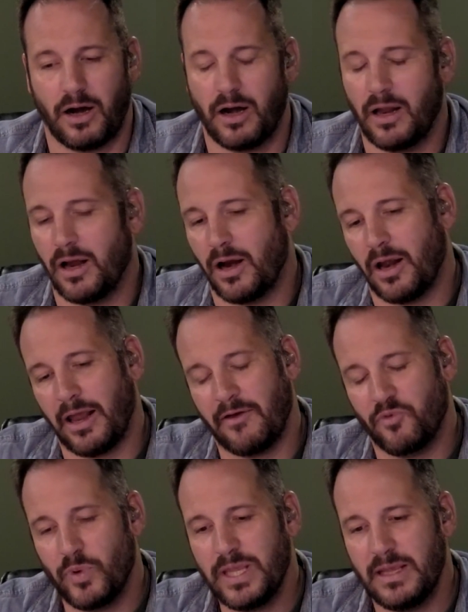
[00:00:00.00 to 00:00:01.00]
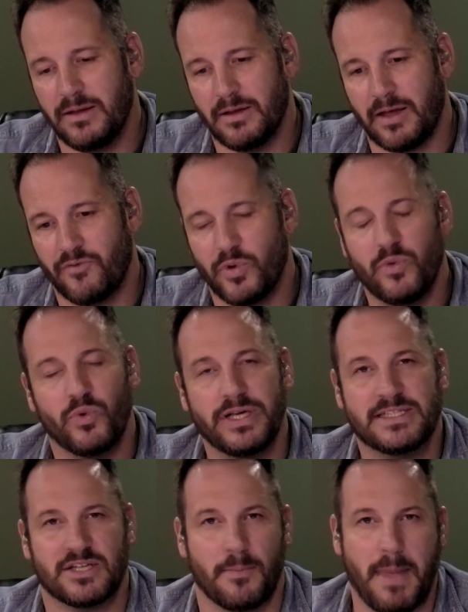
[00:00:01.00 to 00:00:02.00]
Uh, have we have we
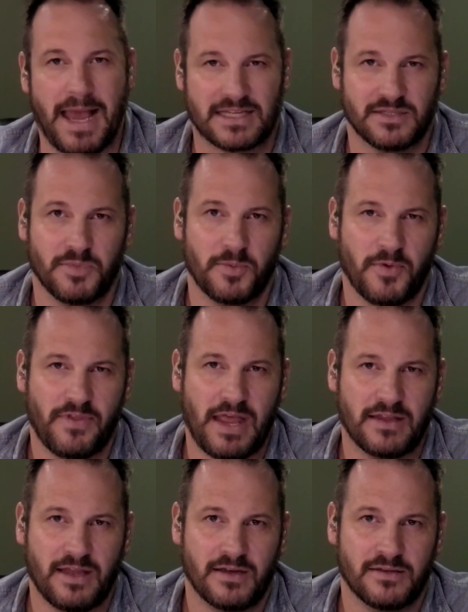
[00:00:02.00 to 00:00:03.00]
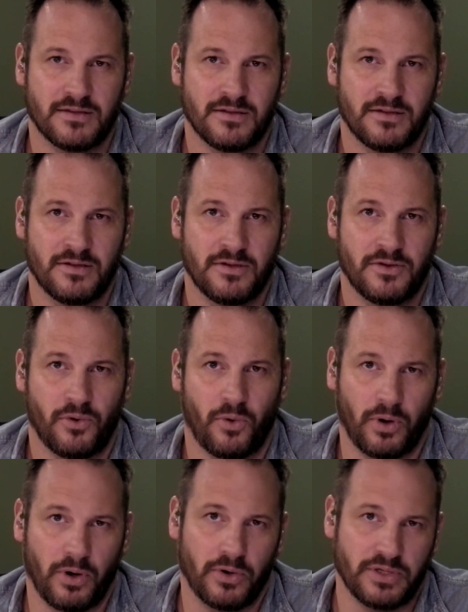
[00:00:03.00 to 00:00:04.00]
reached a maximum of that yet,
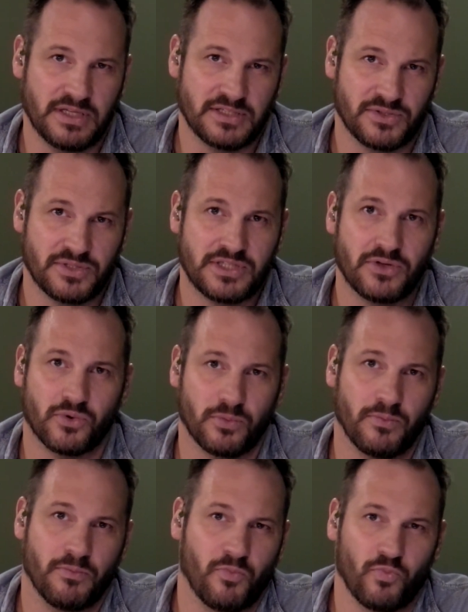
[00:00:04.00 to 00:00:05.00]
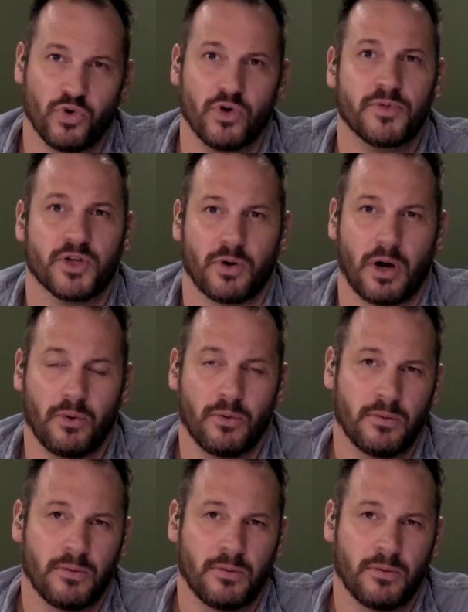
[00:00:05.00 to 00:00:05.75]
or is there still room to grow?